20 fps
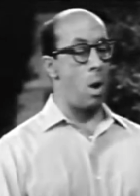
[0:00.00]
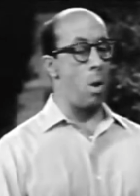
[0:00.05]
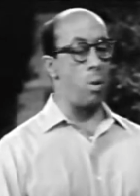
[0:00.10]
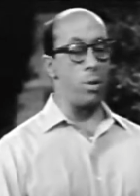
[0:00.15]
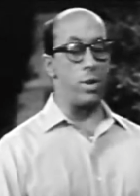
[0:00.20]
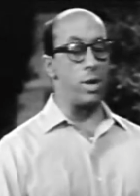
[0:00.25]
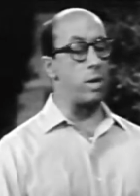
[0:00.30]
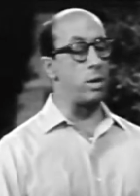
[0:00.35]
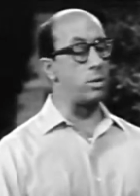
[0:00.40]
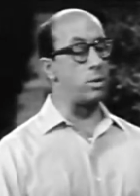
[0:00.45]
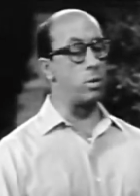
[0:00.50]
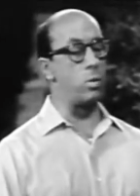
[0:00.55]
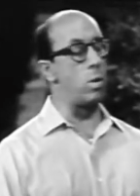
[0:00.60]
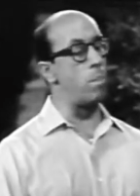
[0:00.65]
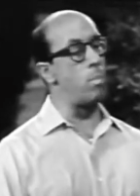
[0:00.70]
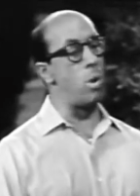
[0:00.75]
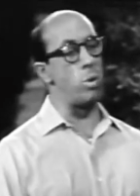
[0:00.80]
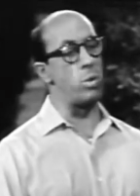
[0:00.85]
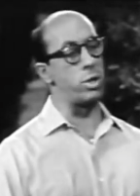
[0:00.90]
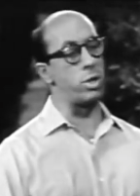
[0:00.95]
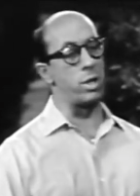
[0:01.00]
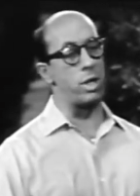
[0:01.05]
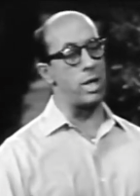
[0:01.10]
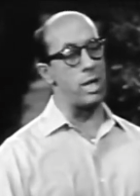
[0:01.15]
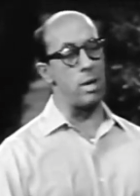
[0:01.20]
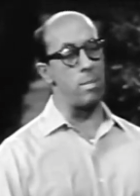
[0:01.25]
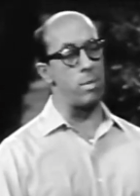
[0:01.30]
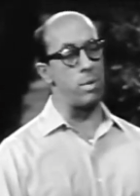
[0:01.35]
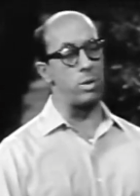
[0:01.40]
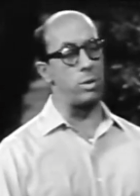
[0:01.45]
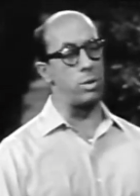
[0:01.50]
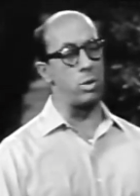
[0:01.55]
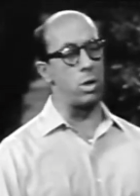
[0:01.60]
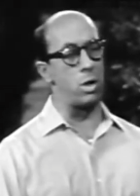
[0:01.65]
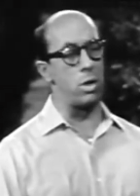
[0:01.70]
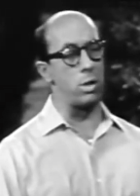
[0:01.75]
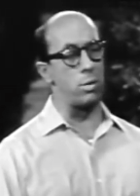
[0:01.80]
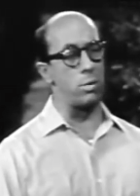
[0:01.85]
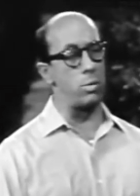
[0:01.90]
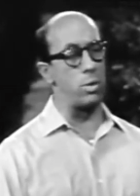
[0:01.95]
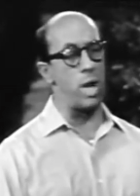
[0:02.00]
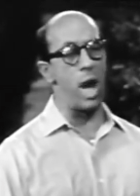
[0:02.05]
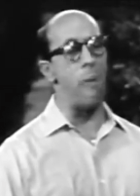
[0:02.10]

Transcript: oh, they're too emotionally immature to